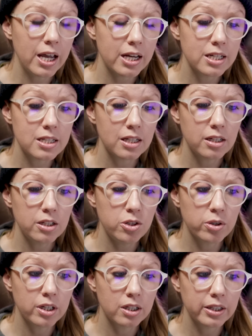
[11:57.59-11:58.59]
and
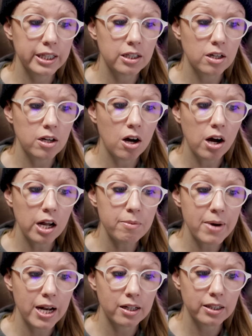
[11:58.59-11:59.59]
you can click on
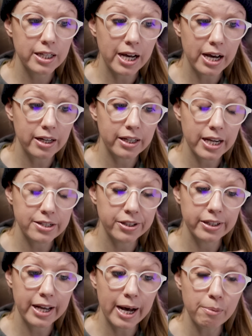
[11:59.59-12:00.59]
Automatically Add
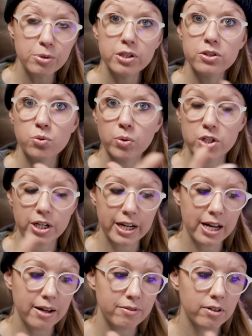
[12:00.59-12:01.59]
Engaging Captions, which I
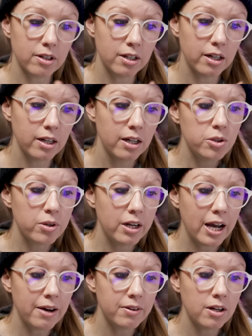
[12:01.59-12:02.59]
have on. You can
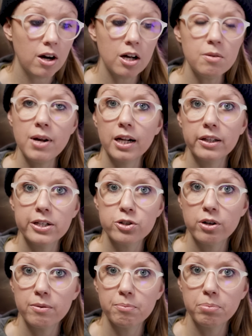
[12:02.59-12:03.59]
have it automatically
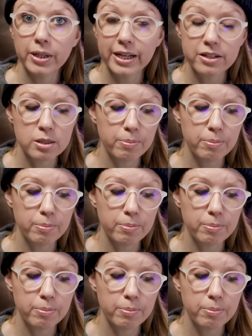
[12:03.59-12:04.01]
trim blank